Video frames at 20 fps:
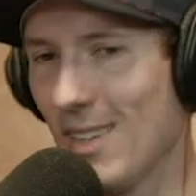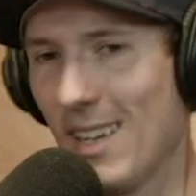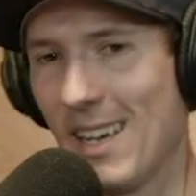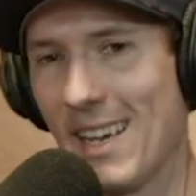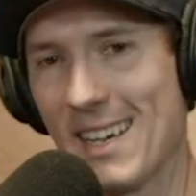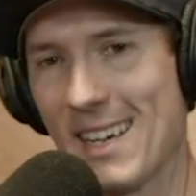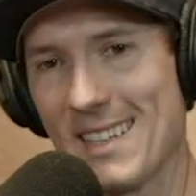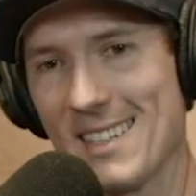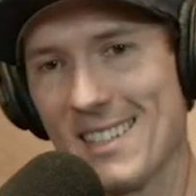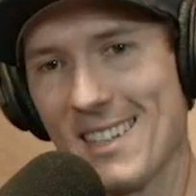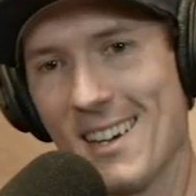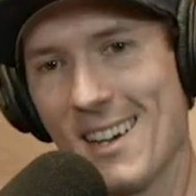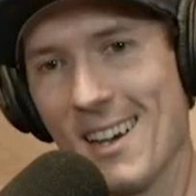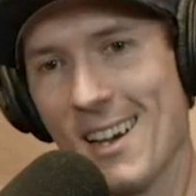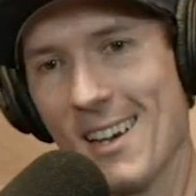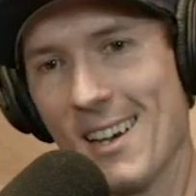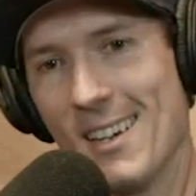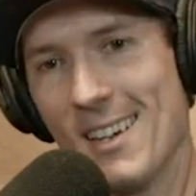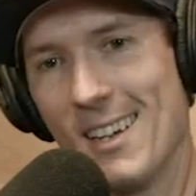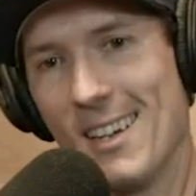And
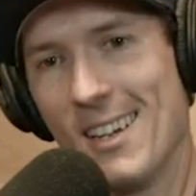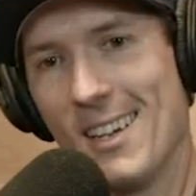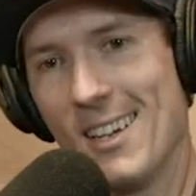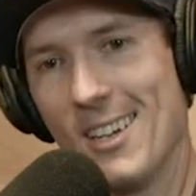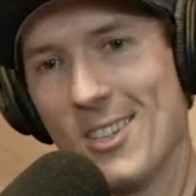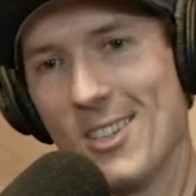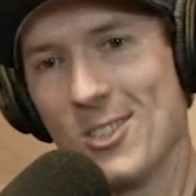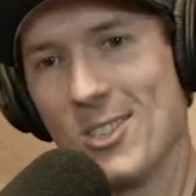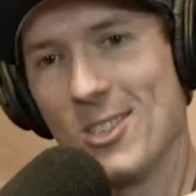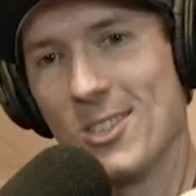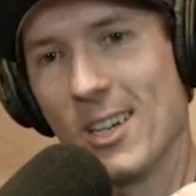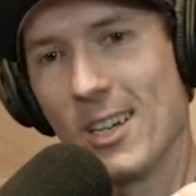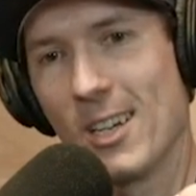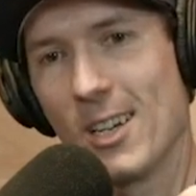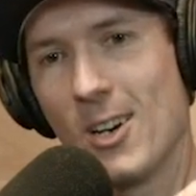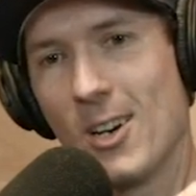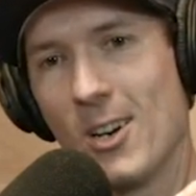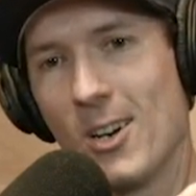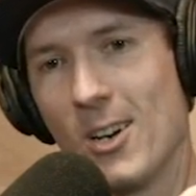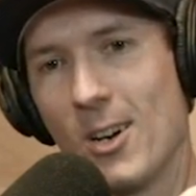uh, she's like,
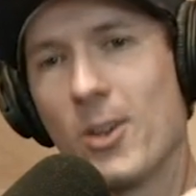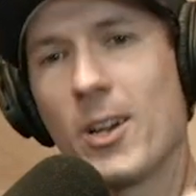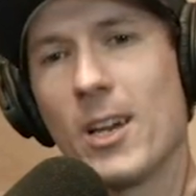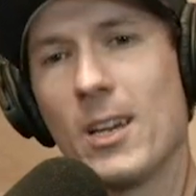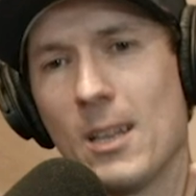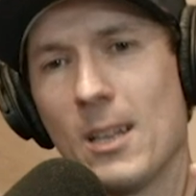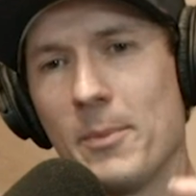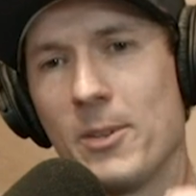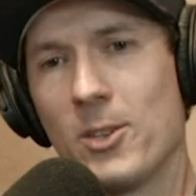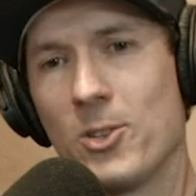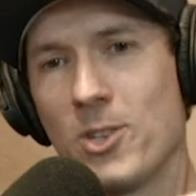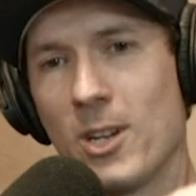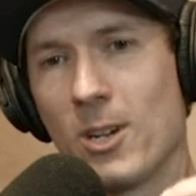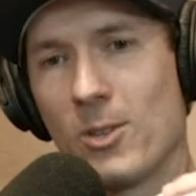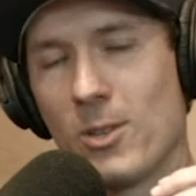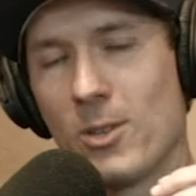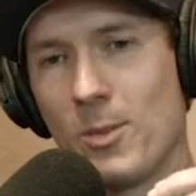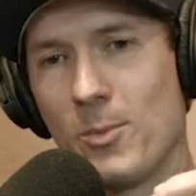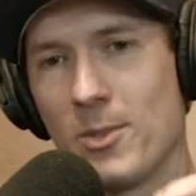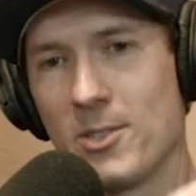uh, okay, let me go check.
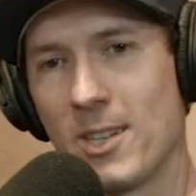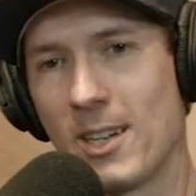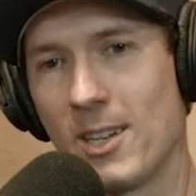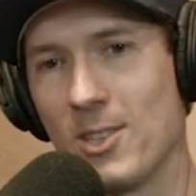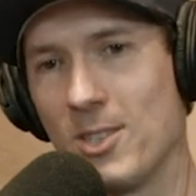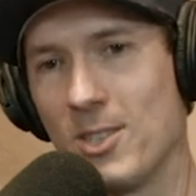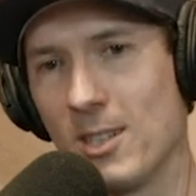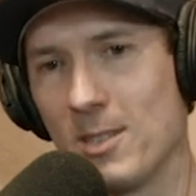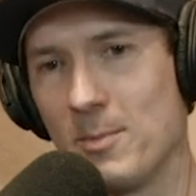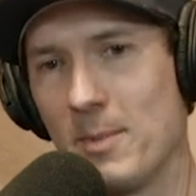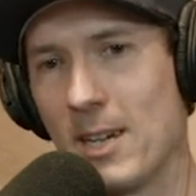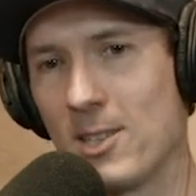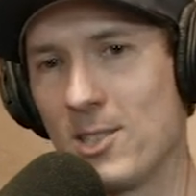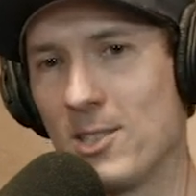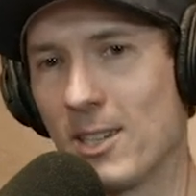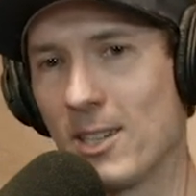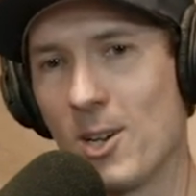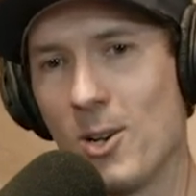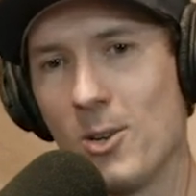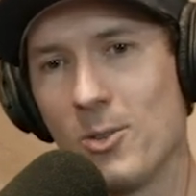Hold on one second. She comes back.
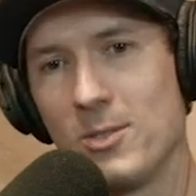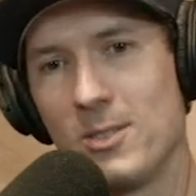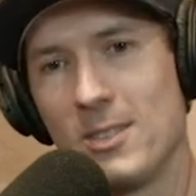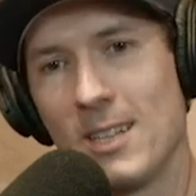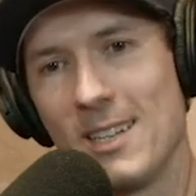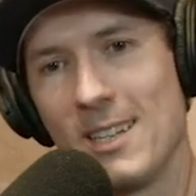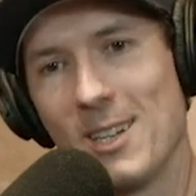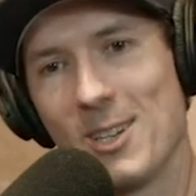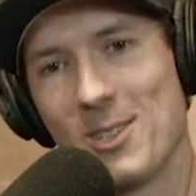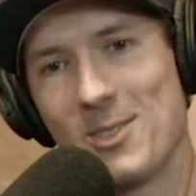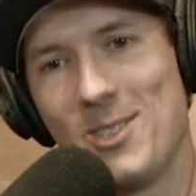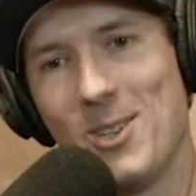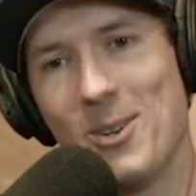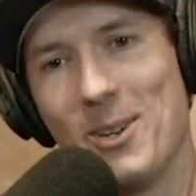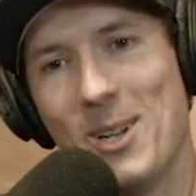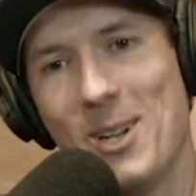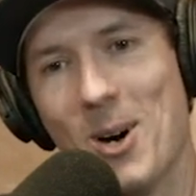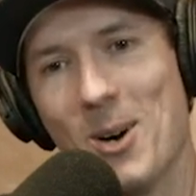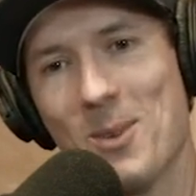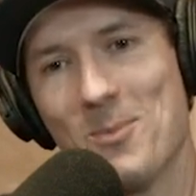She's like, oh, Danielle's
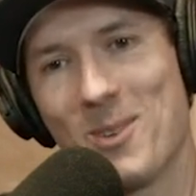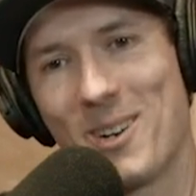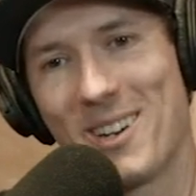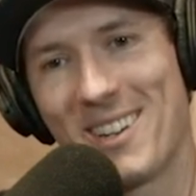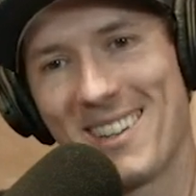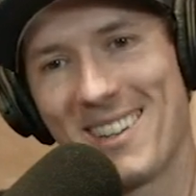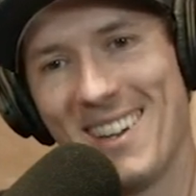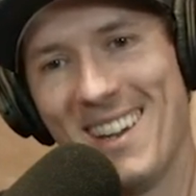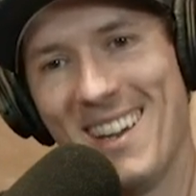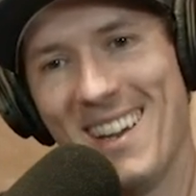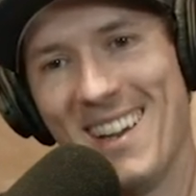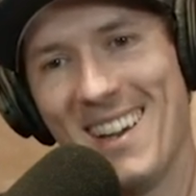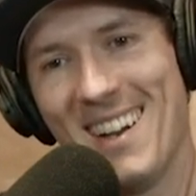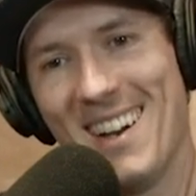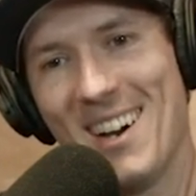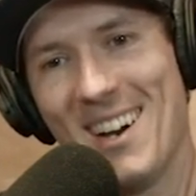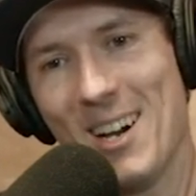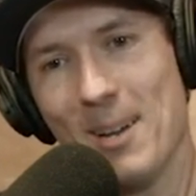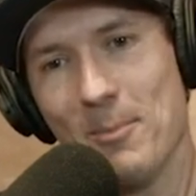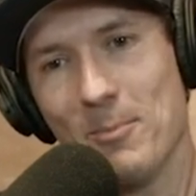doing homework.
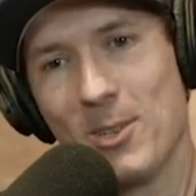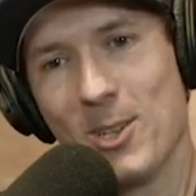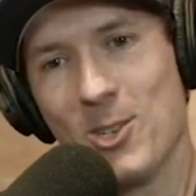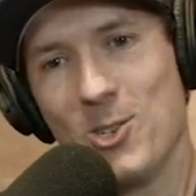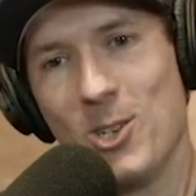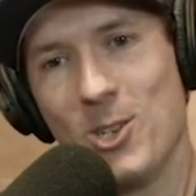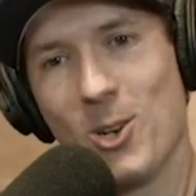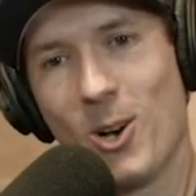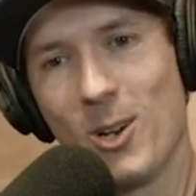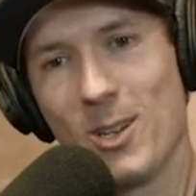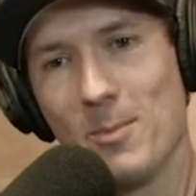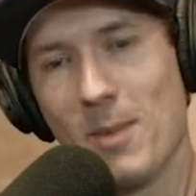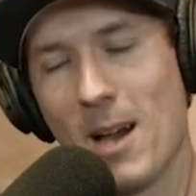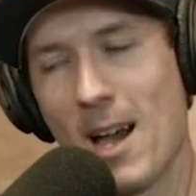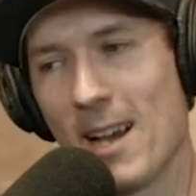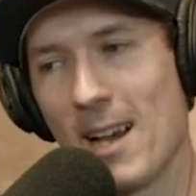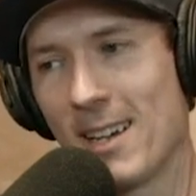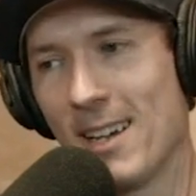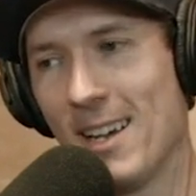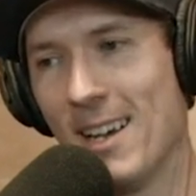Um, can she call you
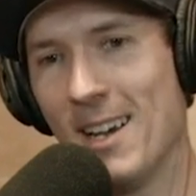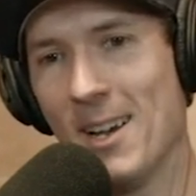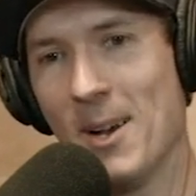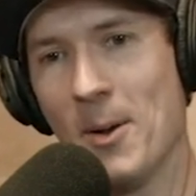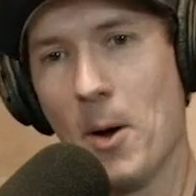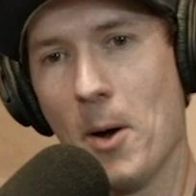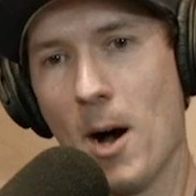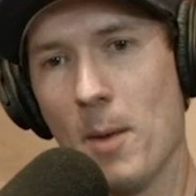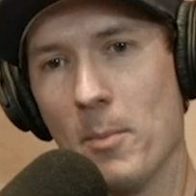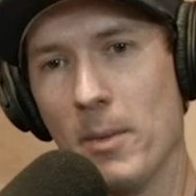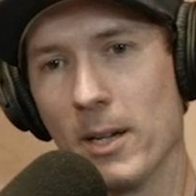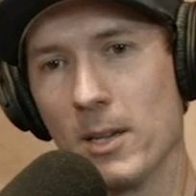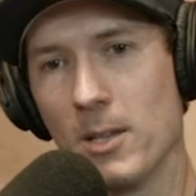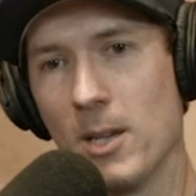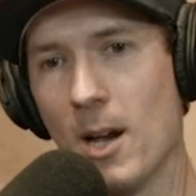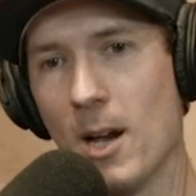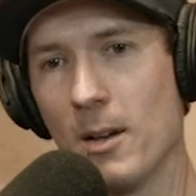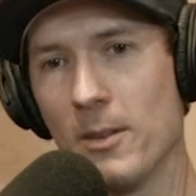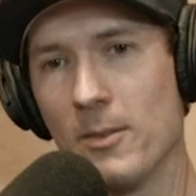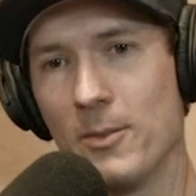back? I'm like,
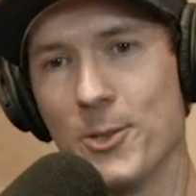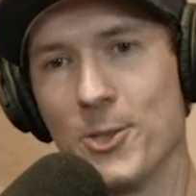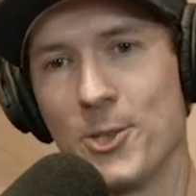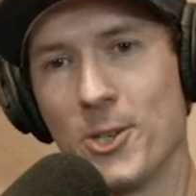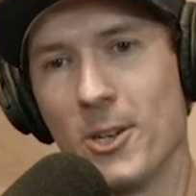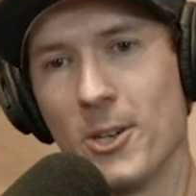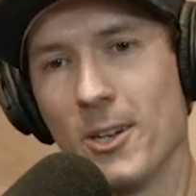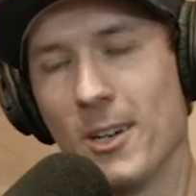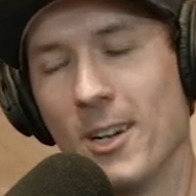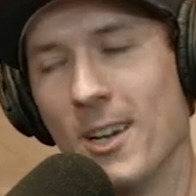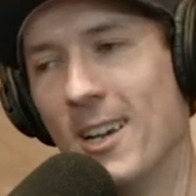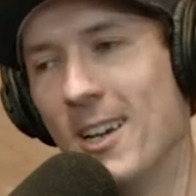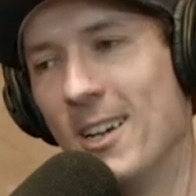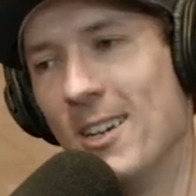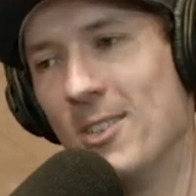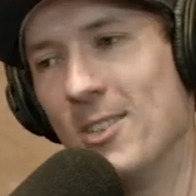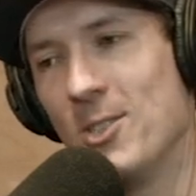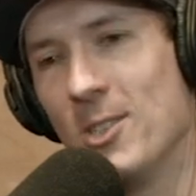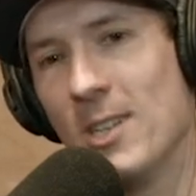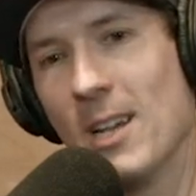yeah, for sure.
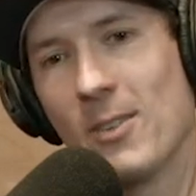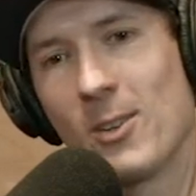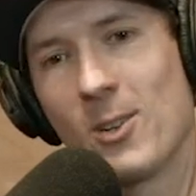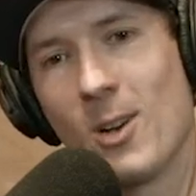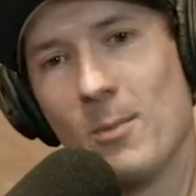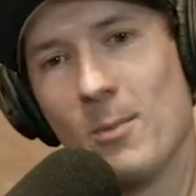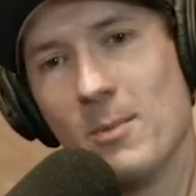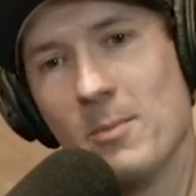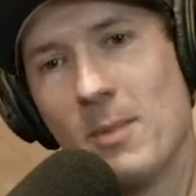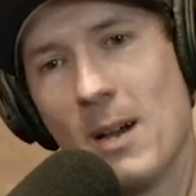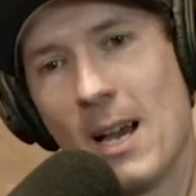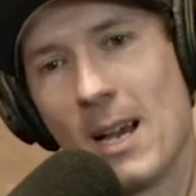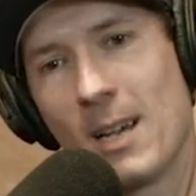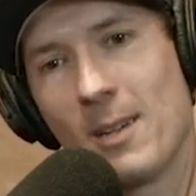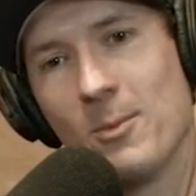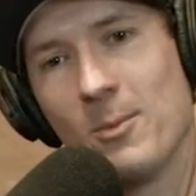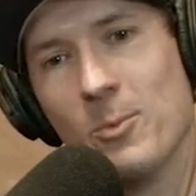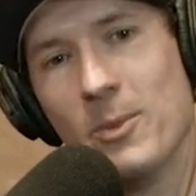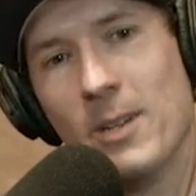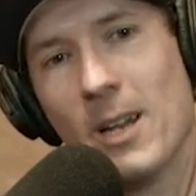She never called me back.
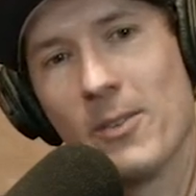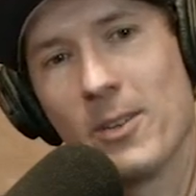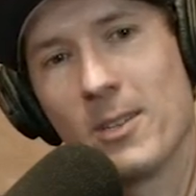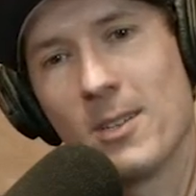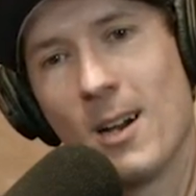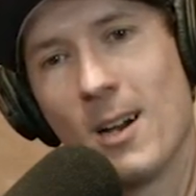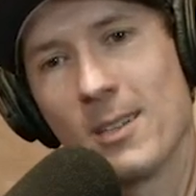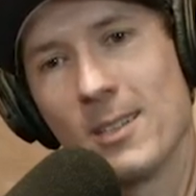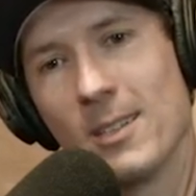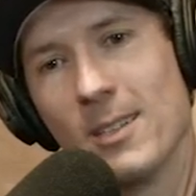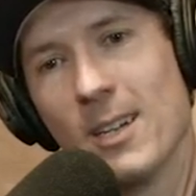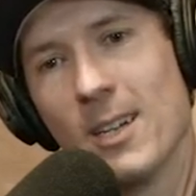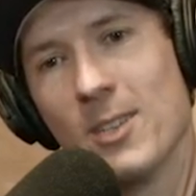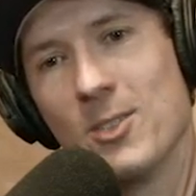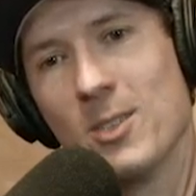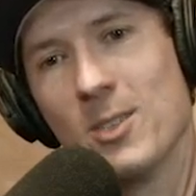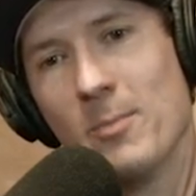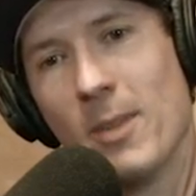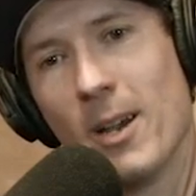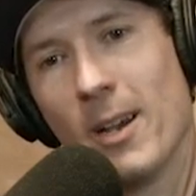We never talked again.
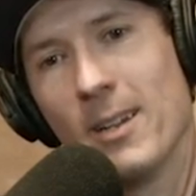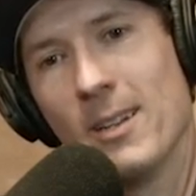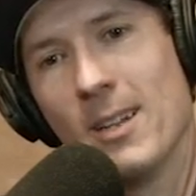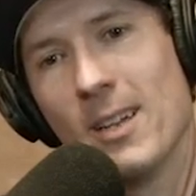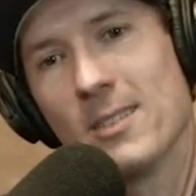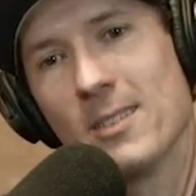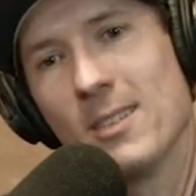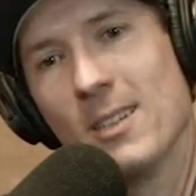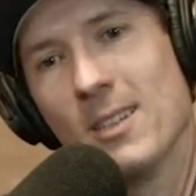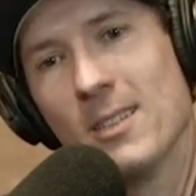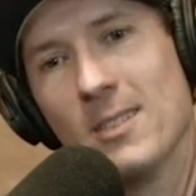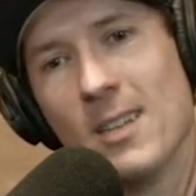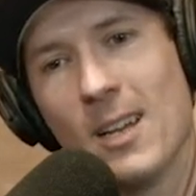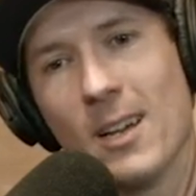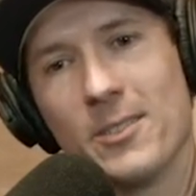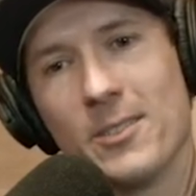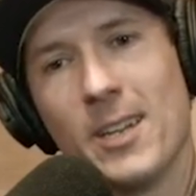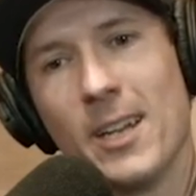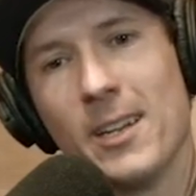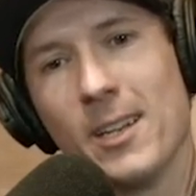She's married and has kids
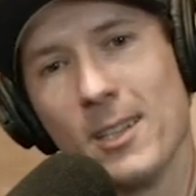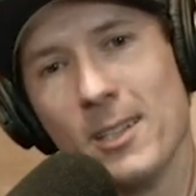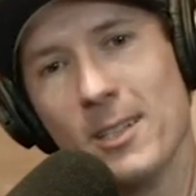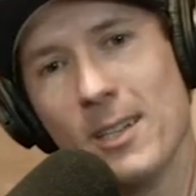now. Technically,